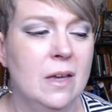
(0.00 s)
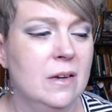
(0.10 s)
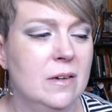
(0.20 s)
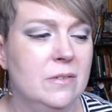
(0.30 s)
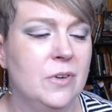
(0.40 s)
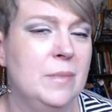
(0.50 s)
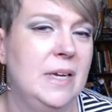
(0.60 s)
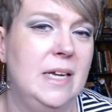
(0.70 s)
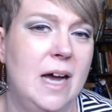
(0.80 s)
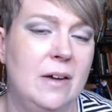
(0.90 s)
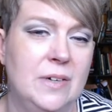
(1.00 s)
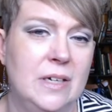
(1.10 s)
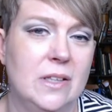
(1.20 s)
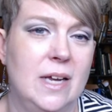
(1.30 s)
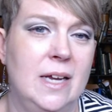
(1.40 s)
For me, I felt
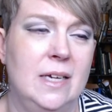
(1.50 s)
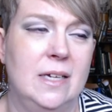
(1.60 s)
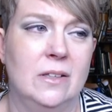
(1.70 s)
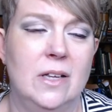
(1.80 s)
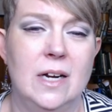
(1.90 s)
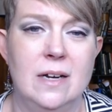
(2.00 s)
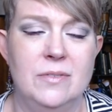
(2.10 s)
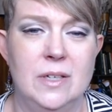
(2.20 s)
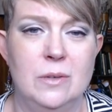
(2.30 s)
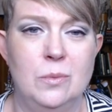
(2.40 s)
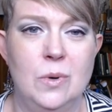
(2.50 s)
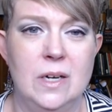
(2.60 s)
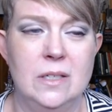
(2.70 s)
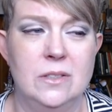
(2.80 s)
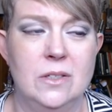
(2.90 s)
like a lot of it was
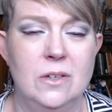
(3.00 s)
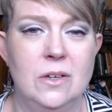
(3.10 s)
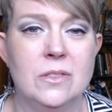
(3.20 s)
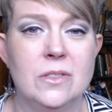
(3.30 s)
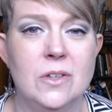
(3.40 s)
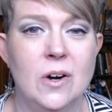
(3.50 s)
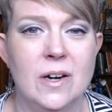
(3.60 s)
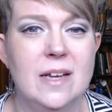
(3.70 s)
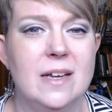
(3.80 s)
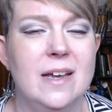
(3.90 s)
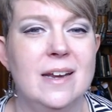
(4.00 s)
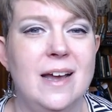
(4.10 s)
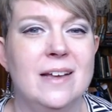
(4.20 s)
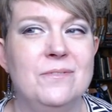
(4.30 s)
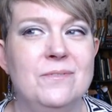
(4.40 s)
cathartic, and I
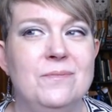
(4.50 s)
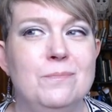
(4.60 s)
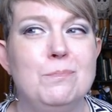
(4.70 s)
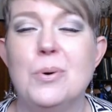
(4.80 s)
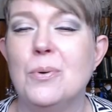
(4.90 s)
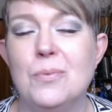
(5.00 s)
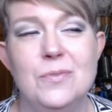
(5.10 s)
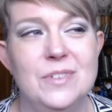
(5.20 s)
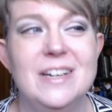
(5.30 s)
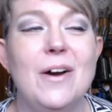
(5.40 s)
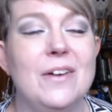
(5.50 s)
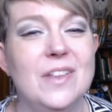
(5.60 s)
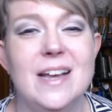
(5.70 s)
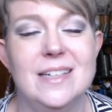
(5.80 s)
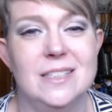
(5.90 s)
feel like I
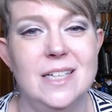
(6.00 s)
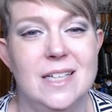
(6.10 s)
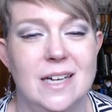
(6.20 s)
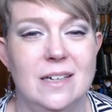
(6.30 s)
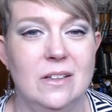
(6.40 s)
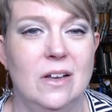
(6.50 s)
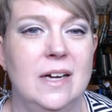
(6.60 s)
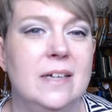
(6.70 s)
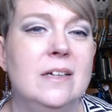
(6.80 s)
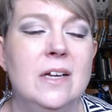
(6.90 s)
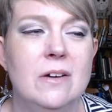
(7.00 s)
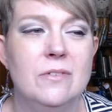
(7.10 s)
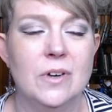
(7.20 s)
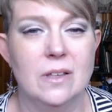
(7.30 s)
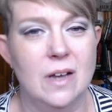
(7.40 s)
say that a lot for a
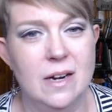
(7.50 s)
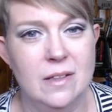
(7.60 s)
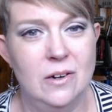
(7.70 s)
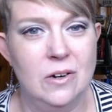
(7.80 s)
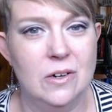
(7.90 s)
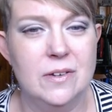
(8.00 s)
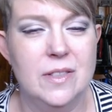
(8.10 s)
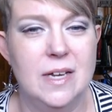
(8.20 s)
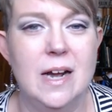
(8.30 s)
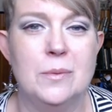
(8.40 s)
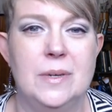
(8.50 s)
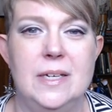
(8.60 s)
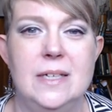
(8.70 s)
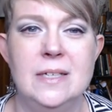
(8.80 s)
lot of the horror that I read,